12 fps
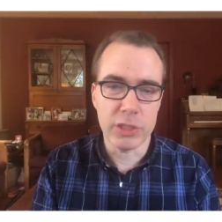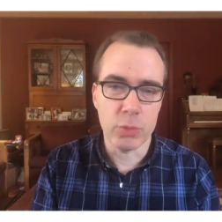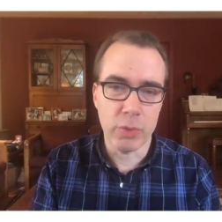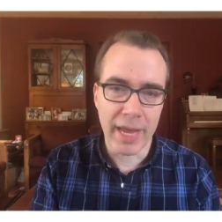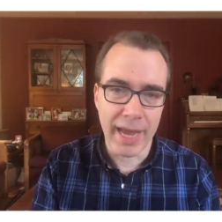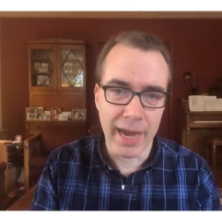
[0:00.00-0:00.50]
we
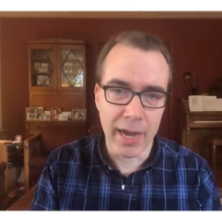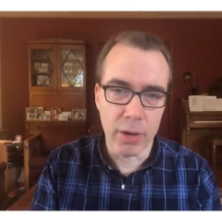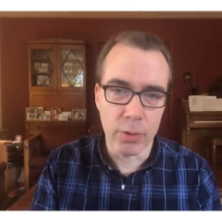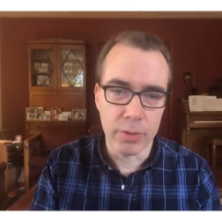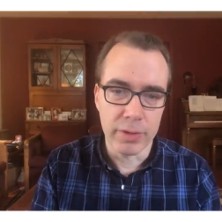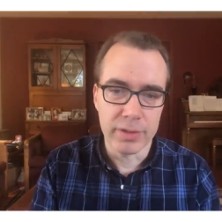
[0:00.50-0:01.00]
do
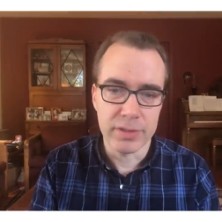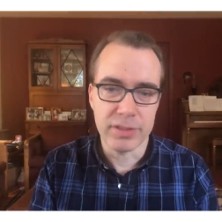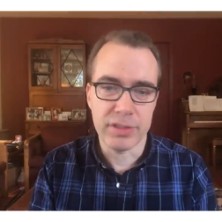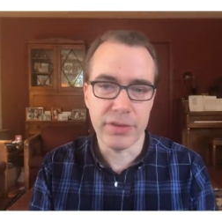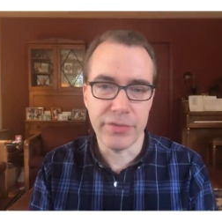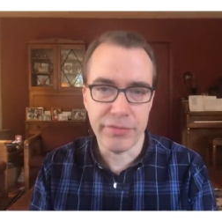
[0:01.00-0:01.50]
now
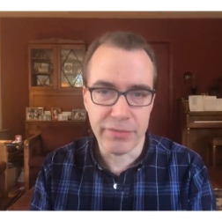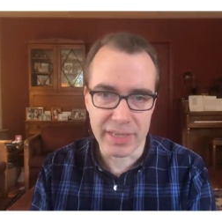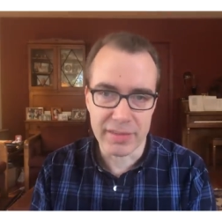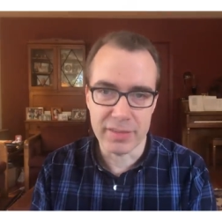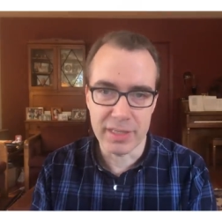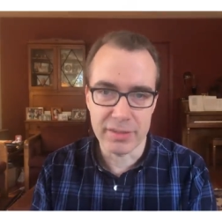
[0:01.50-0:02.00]
to
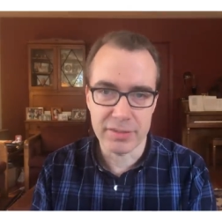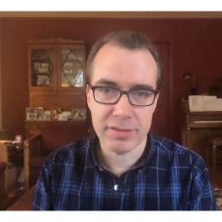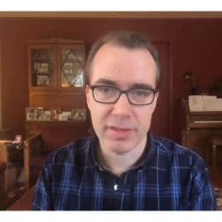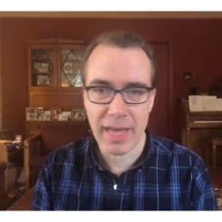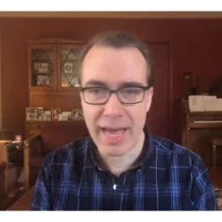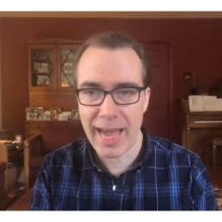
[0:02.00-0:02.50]
fix
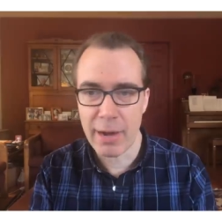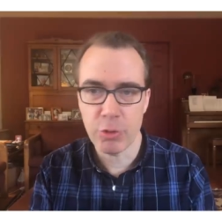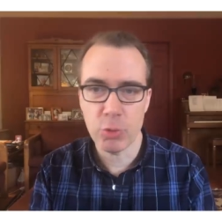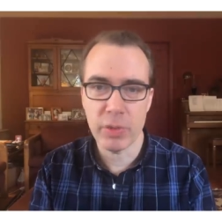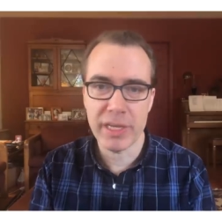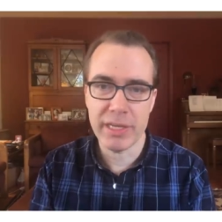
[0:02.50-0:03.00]
this?
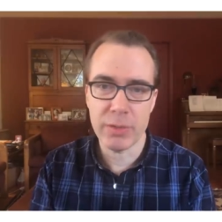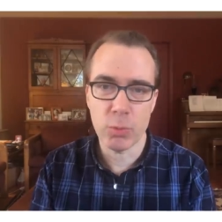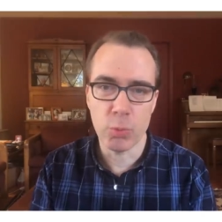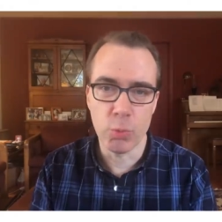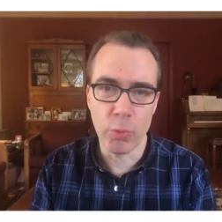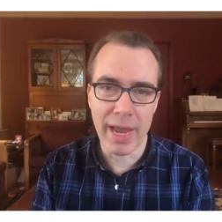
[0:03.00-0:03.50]
How do
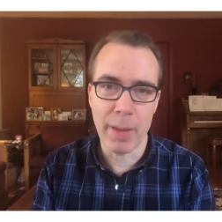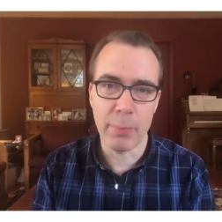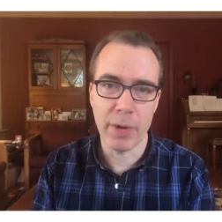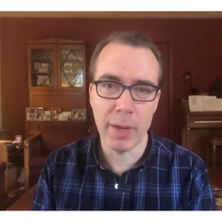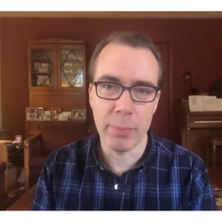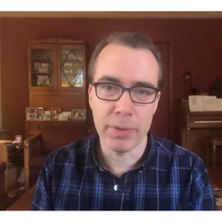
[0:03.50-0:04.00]
we
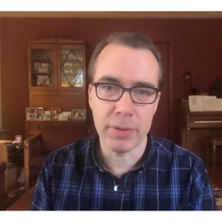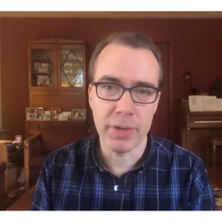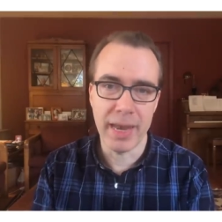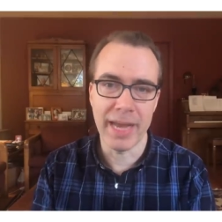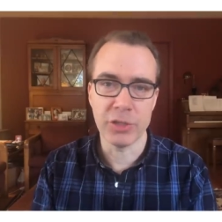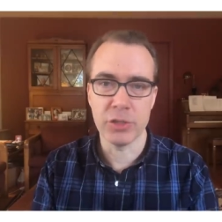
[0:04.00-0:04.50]
ramp up
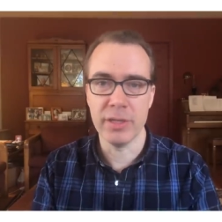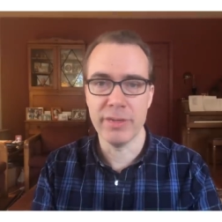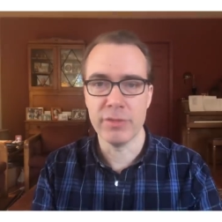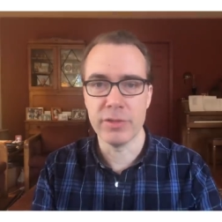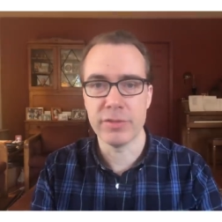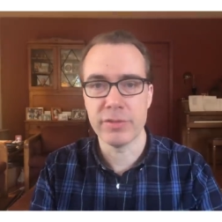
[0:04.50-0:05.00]
national
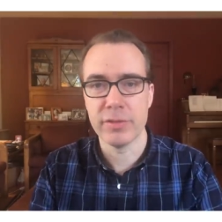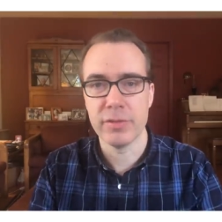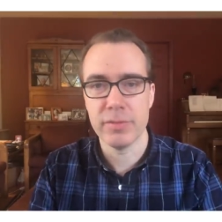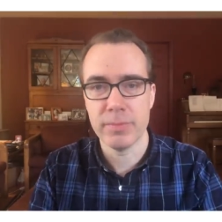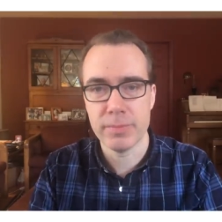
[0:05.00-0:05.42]
efforts?